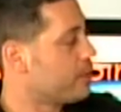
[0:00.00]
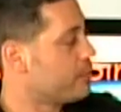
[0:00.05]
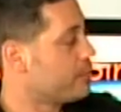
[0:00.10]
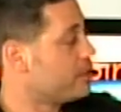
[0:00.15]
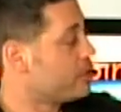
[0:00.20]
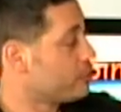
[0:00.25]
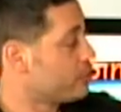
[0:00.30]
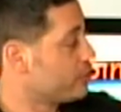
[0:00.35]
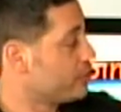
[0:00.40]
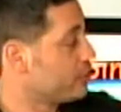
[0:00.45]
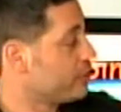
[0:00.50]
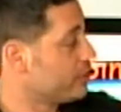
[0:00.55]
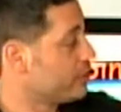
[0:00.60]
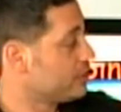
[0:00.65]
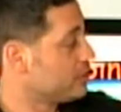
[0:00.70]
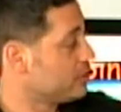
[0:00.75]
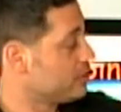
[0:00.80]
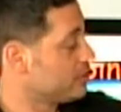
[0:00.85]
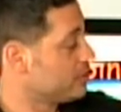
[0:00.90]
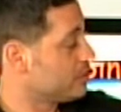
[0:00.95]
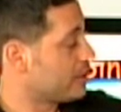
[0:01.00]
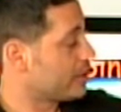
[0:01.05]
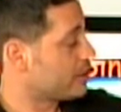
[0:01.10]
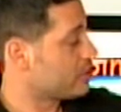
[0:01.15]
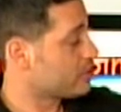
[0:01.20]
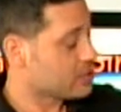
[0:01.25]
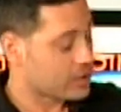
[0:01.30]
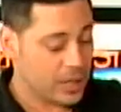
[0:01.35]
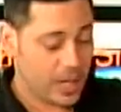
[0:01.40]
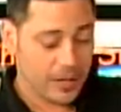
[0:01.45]
is really, like,
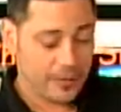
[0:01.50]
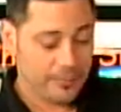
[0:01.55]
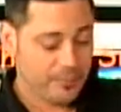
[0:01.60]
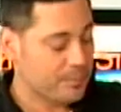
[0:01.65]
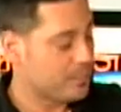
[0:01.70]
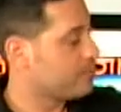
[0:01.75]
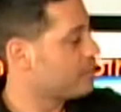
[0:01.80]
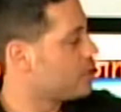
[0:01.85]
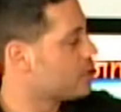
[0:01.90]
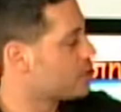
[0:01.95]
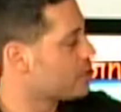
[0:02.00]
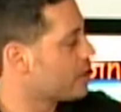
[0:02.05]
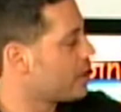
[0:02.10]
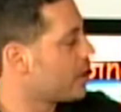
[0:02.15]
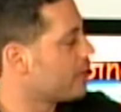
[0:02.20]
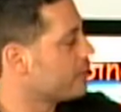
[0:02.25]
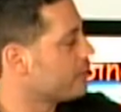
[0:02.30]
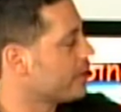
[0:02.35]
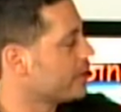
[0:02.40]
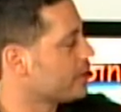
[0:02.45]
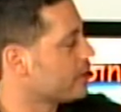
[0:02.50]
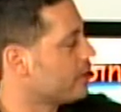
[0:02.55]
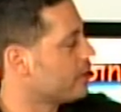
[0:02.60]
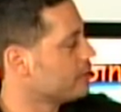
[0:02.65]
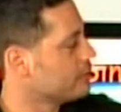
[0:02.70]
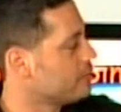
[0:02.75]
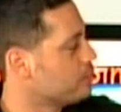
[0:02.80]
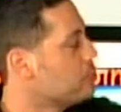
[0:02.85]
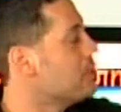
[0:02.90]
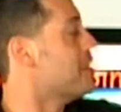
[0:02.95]
there's a lot of
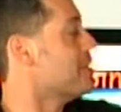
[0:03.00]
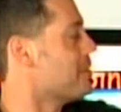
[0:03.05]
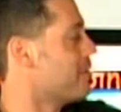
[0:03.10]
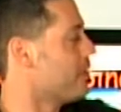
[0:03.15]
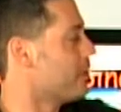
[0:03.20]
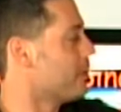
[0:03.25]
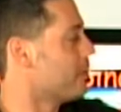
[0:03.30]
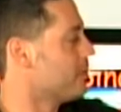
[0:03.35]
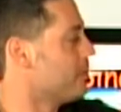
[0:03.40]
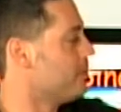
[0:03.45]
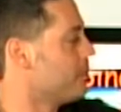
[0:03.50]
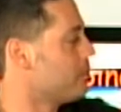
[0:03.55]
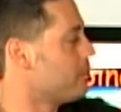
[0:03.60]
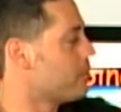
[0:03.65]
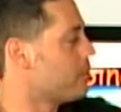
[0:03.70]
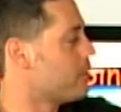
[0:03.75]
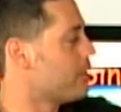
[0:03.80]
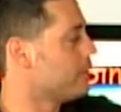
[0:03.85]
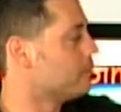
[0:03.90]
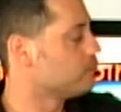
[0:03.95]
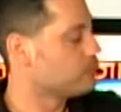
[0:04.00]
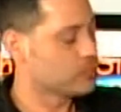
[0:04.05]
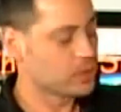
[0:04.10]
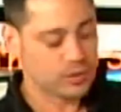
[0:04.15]
like meat in there. You know what I mean?